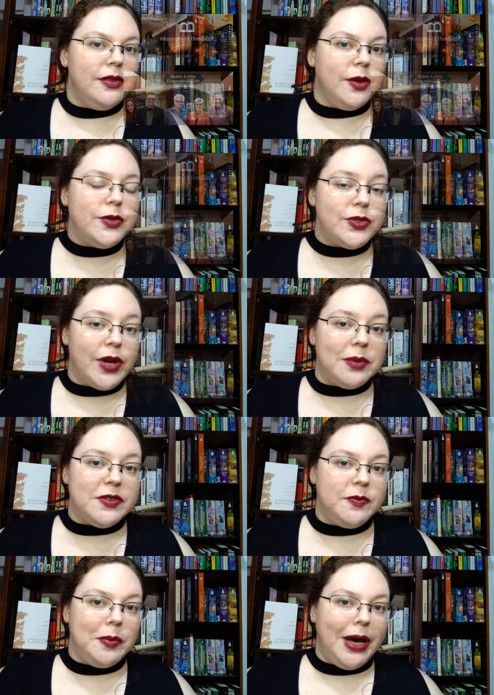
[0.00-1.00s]
Those scraps
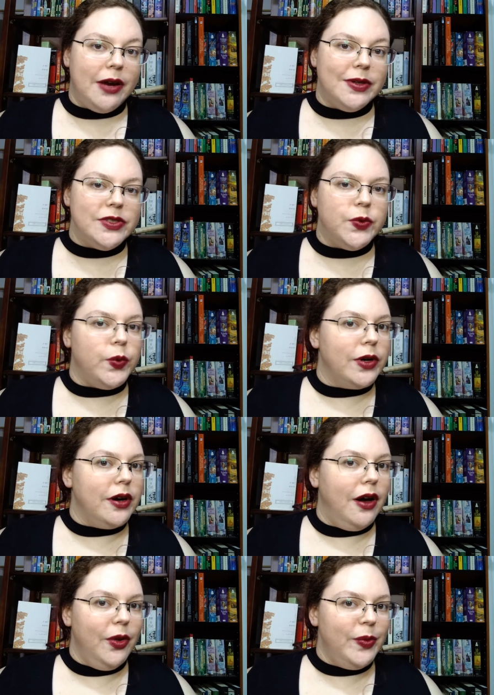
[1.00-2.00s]
of papyrus
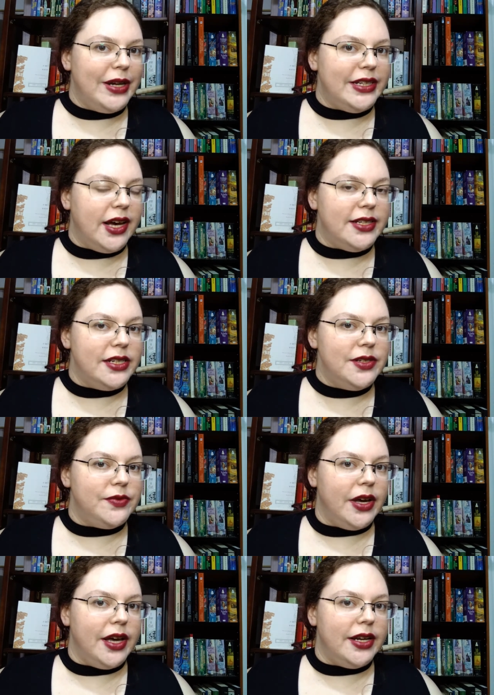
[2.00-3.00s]
were already
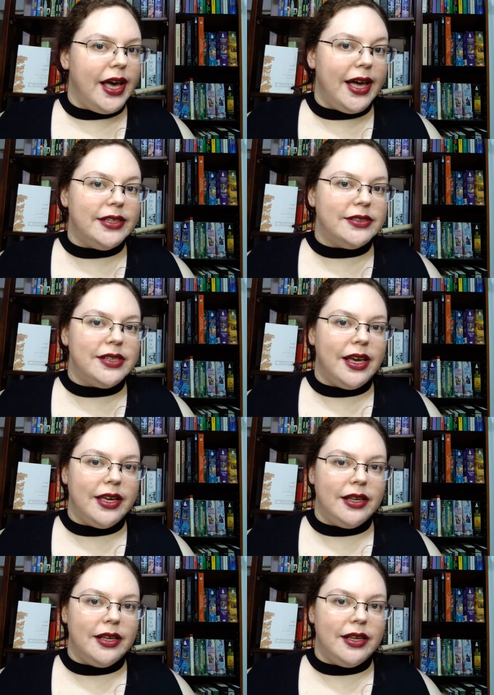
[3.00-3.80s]
identified as a,